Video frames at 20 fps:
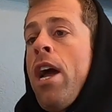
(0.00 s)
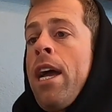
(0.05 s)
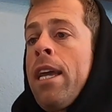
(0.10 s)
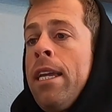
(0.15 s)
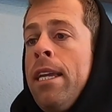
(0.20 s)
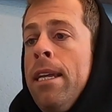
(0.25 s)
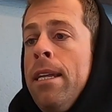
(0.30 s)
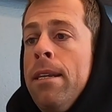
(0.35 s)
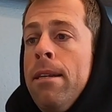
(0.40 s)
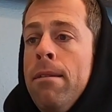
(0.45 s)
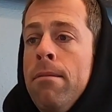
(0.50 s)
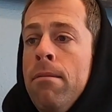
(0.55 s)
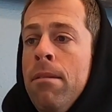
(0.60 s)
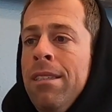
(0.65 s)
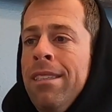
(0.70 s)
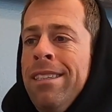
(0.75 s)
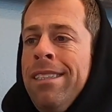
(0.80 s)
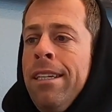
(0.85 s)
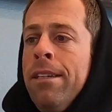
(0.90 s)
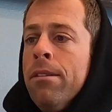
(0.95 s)

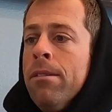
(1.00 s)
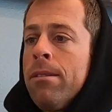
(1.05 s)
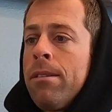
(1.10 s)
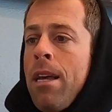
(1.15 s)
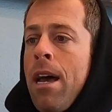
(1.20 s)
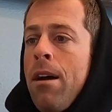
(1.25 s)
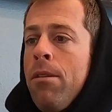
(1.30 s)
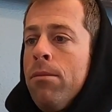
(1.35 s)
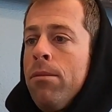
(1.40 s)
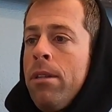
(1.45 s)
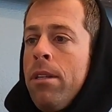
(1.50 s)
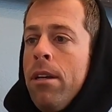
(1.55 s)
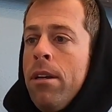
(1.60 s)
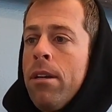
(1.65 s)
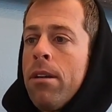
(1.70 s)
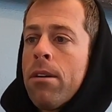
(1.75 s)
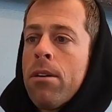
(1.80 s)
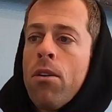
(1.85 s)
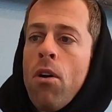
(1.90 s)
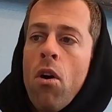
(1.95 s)
tracking deals out
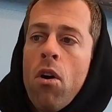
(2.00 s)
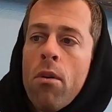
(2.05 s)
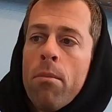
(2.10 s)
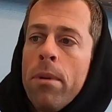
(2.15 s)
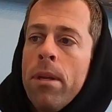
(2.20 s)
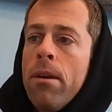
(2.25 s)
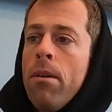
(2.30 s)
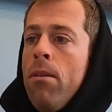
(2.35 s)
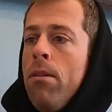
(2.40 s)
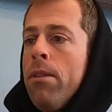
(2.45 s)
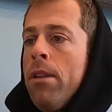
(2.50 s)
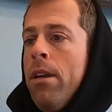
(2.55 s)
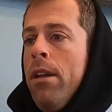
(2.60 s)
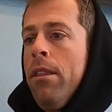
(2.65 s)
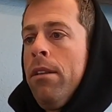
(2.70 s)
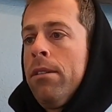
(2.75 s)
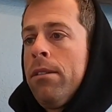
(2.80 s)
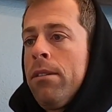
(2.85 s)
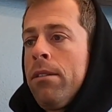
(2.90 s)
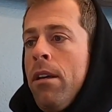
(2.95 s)
there, Garmin, all that
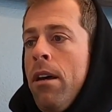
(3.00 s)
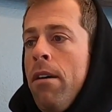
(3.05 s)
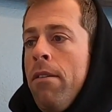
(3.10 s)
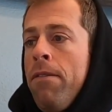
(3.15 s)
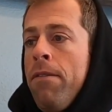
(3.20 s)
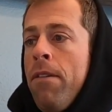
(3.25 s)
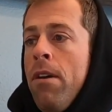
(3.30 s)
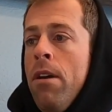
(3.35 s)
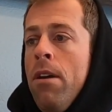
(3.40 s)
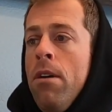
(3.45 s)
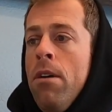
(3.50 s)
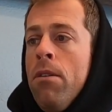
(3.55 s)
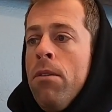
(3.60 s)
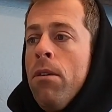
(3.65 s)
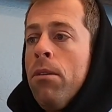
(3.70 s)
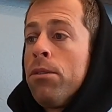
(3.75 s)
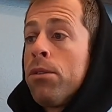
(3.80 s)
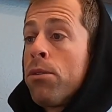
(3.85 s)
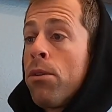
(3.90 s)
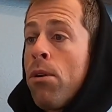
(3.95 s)
other stuff.
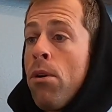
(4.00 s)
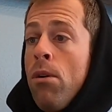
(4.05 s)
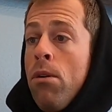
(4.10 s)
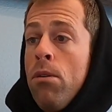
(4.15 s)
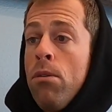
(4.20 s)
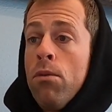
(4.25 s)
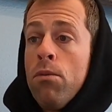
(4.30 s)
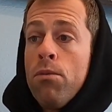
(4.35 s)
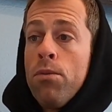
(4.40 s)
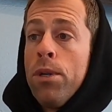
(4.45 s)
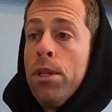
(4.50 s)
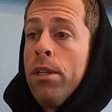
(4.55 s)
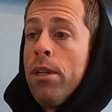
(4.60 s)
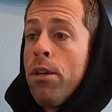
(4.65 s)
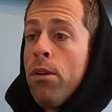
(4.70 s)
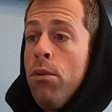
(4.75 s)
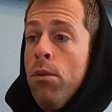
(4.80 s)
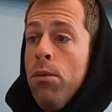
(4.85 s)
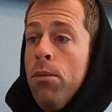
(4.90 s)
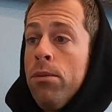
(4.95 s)
Those are all
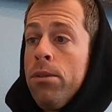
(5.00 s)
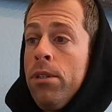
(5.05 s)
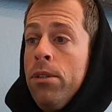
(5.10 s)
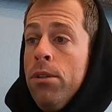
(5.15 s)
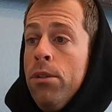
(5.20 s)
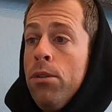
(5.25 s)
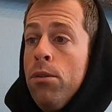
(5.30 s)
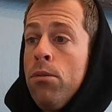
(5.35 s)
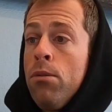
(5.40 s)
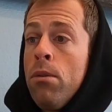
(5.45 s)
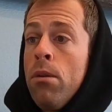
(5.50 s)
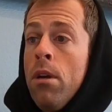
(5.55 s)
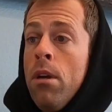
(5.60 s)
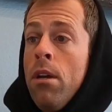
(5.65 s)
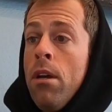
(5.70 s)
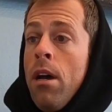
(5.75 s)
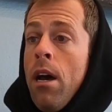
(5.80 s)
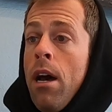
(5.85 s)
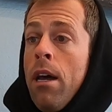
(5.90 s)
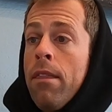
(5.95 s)
really cool too.
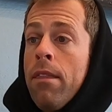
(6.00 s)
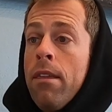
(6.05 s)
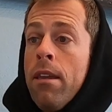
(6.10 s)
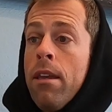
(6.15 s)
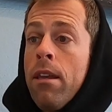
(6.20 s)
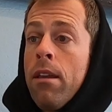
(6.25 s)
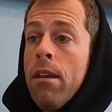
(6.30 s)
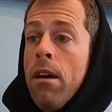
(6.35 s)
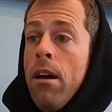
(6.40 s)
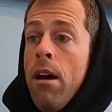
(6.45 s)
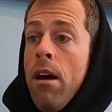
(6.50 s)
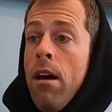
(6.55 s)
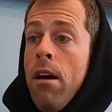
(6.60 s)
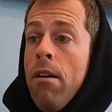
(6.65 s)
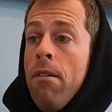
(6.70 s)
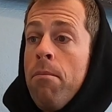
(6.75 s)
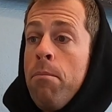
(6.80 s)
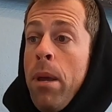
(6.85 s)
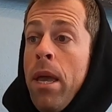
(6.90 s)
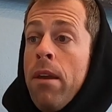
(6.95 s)
I think
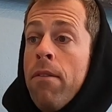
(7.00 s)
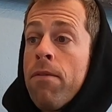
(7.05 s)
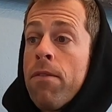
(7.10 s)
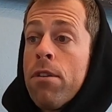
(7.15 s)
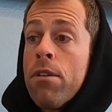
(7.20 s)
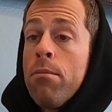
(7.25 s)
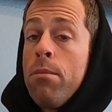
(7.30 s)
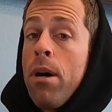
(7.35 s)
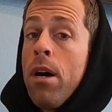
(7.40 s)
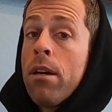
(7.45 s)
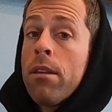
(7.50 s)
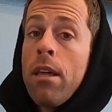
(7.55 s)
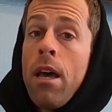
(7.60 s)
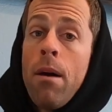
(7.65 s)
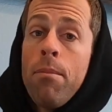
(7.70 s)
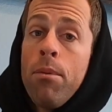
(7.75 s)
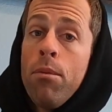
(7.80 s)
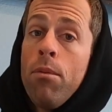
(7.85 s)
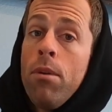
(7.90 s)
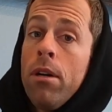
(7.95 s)
bang for your buck, the
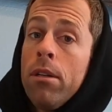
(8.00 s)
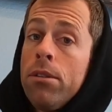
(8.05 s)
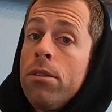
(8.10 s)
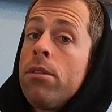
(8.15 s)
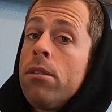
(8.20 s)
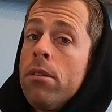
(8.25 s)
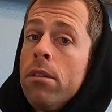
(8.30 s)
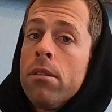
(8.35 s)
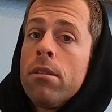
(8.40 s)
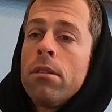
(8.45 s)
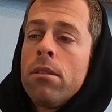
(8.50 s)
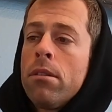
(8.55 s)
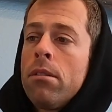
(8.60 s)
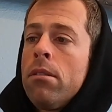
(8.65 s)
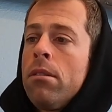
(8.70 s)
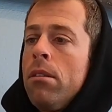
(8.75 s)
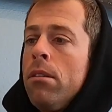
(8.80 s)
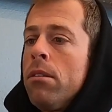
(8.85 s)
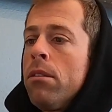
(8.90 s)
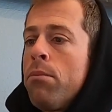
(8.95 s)
Apple Watch
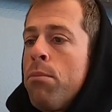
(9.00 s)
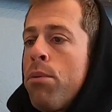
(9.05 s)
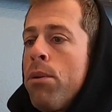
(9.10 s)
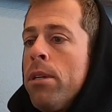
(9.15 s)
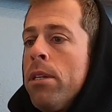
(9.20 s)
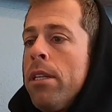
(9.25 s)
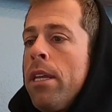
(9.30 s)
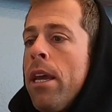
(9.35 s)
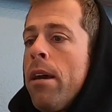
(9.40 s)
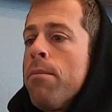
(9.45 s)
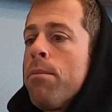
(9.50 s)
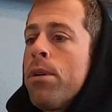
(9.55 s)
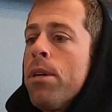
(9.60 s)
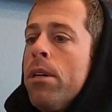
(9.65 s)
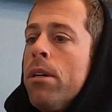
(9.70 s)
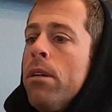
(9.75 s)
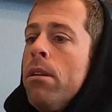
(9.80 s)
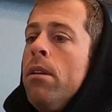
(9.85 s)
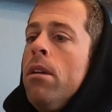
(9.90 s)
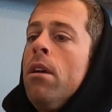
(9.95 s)
is pretty damn
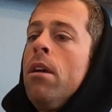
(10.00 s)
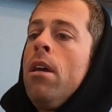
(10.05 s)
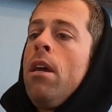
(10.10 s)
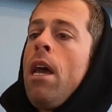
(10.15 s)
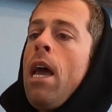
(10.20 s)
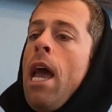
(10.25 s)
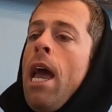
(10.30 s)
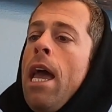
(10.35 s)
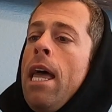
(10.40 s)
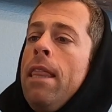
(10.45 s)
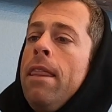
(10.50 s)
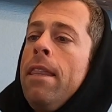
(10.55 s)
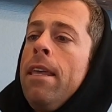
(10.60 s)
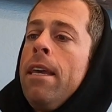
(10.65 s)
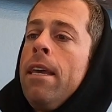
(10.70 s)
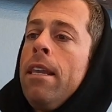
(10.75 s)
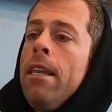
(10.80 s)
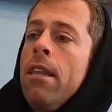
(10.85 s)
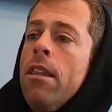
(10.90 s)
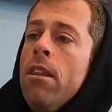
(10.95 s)
good. And
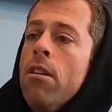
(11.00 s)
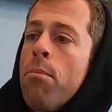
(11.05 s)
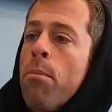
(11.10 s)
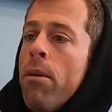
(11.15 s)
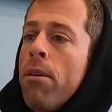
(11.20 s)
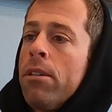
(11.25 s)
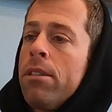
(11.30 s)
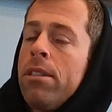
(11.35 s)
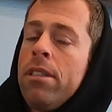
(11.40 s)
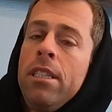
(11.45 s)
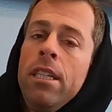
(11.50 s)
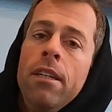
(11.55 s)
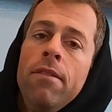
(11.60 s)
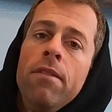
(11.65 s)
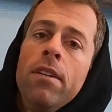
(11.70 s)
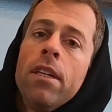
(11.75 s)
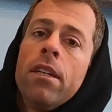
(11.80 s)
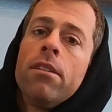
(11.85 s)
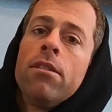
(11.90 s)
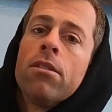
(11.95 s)
then the
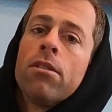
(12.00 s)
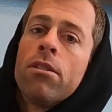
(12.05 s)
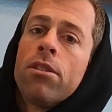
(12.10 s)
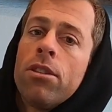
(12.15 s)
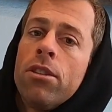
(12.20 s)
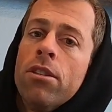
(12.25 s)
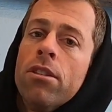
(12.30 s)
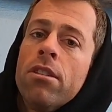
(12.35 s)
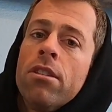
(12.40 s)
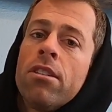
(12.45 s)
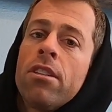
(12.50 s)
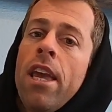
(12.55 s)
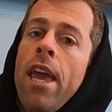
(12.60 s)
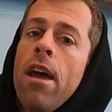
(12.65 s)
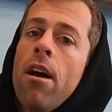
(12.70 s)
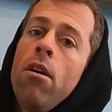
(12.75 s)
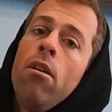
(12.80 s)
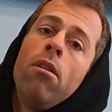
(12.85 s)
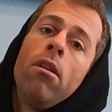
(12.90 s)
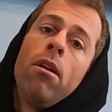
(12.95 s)
perceived exertion
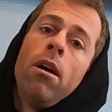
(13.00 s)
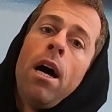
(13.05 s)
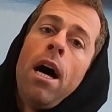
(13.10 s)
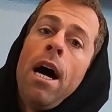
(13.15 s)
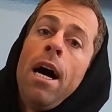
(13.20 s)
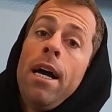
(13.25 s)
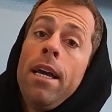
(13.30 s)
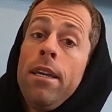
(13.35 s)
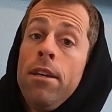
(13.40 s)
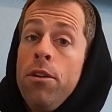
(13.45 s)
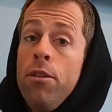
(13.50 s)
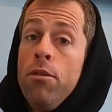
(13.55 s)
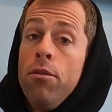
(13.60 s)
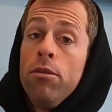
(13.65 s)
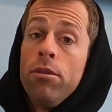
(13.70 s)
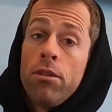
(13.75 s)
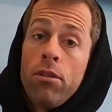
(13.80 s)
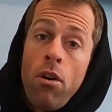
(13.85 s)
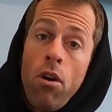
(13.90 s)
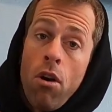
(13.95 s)
scale. I
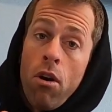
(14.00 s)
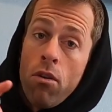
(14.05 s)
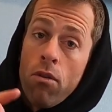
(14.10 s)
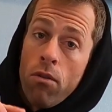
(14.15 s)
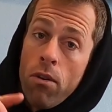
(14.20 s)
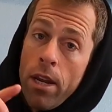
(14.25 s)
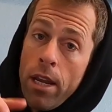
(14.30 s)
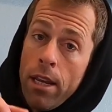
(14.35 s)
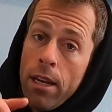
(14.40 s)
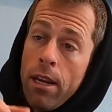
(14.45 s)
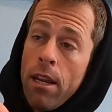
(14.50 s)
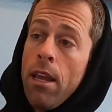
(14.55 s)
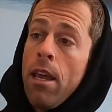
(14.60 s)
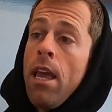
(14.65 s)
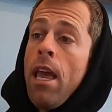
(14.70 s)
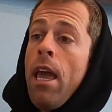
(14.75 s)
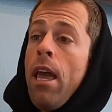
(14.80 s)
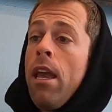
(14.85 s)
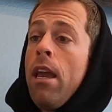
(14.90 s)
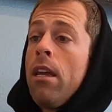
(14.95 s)
use heart rate
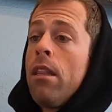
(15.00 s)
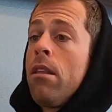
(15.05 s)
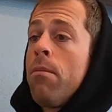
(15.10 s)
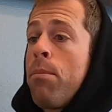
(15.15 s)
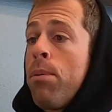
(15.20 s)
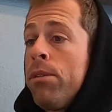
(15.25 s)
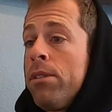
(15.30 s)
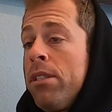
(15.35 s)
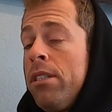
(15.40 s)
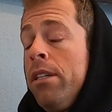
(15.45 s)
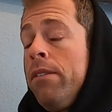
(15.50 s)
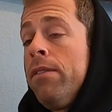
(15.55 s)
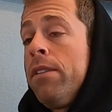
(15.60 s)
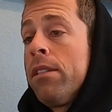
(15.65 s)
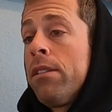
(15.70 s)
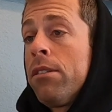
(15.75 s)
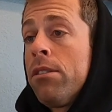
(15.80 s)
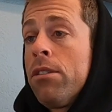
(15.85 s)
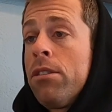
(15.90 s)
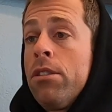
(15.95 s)
and the perceived
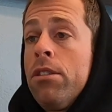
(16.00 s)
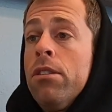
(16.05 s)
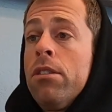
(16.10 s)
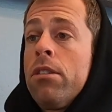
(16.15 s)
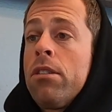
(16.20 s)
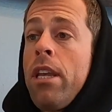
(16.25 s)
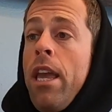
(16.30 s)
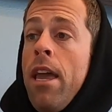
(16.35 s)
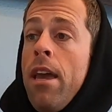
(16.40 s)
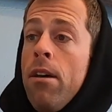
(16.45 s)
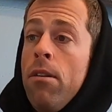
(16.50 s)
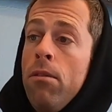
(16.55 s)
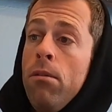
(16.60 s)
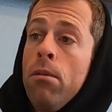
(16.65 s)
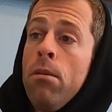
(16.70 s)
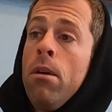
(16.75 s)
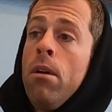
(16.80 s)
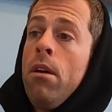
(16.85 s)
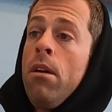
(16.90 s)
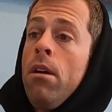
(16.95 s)
exertion
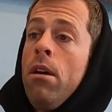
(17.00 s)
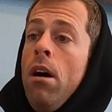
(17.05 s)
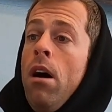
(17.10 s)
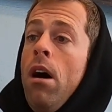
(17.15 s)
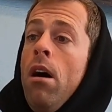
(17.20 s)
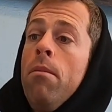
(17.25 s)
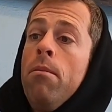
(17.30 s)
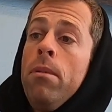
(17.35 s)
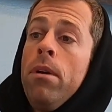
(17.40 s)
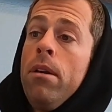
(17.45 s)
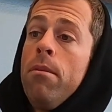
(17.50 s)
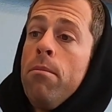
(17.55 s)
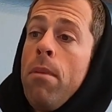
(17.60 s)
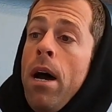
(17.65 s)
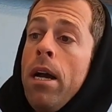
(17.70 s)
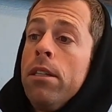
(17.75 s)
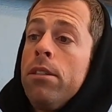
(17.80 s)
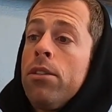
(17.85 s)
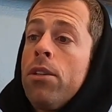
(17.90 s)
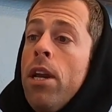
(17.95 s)
scale in
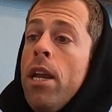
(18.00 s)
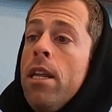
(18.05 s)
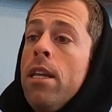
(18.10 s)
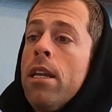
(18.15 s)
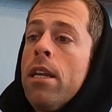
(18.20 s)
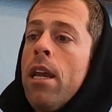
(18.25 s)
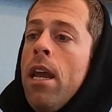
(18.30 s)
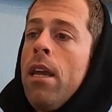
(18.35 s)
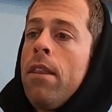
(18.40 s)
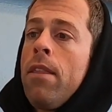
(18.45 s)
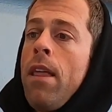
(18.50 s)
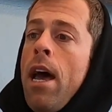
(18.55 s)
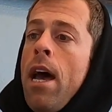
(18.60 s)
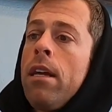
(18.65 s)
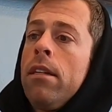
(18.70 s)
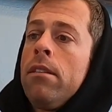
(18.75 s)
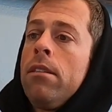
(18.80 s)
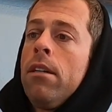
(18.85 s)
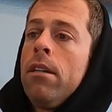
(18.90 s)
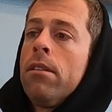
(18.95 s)
my training, and
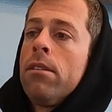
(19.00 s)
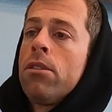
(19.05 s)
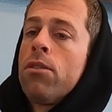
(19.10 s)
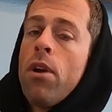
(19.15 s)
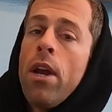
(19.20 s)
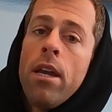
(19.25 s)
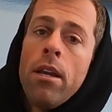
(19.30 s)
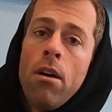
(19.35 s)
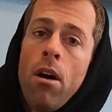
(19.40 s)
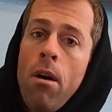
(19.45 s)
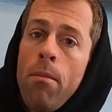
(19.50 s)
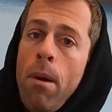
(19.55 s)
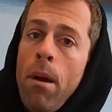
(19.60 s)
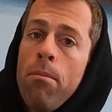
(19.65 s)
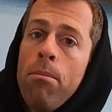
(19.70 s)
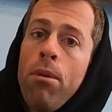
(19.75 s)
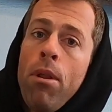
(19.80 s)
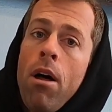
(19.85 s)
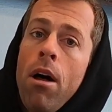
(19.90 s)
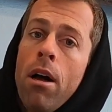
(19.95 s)
that does great. On
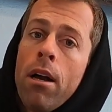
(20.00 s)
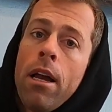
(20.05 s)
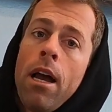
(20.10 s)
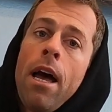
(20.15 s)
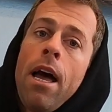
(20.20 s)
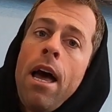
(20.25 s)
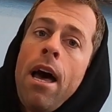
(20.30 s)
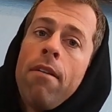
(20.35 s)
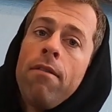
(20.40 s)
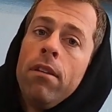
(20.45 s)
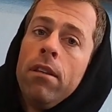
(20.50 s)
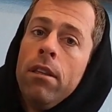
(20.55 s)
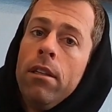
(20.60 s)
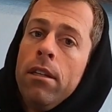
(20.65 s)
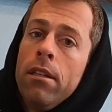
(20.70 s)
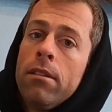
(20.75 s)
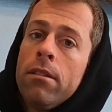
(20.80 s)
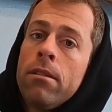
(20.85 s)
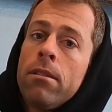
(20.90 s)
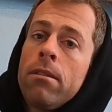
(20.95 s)
my blog, I have a
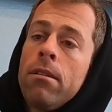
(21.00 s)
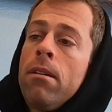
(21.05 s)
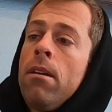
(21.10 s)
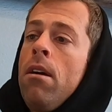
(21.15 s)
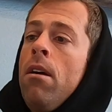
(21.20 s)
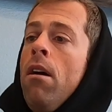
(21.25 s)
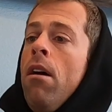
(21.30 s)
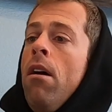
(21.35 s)
list